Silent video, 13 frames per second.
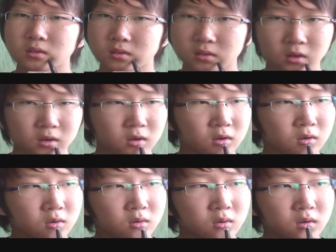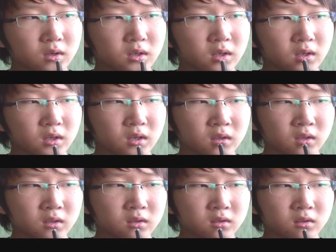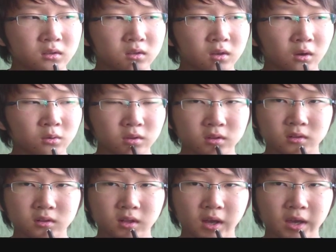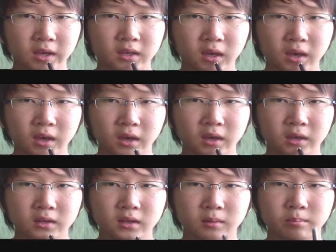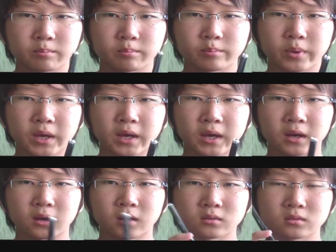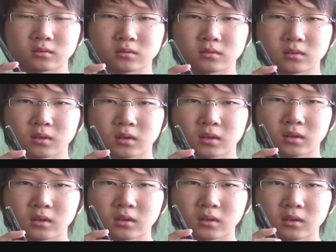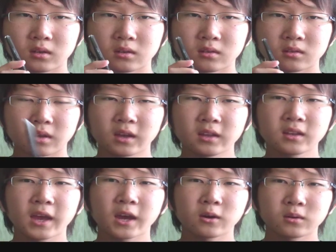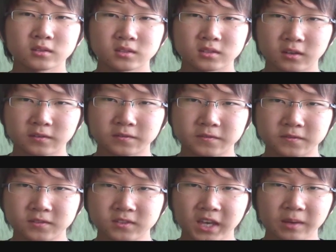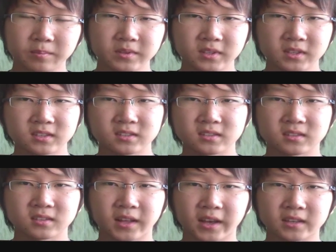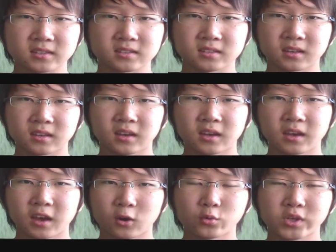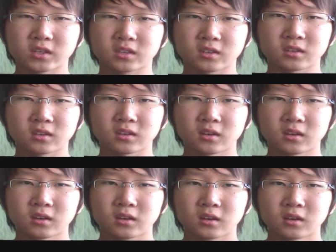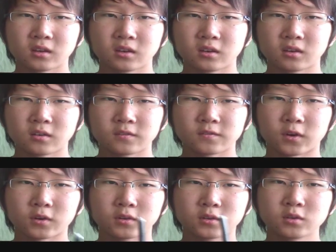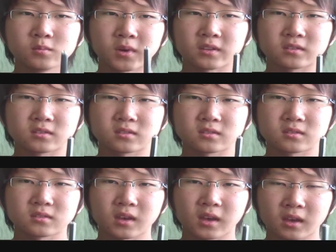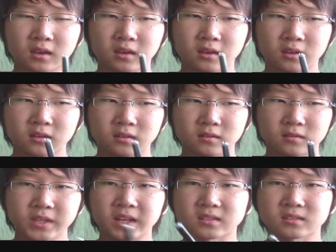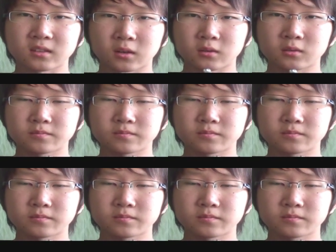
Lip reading: So in total I had about 10 hours of Japanese class a week for 2 months. That's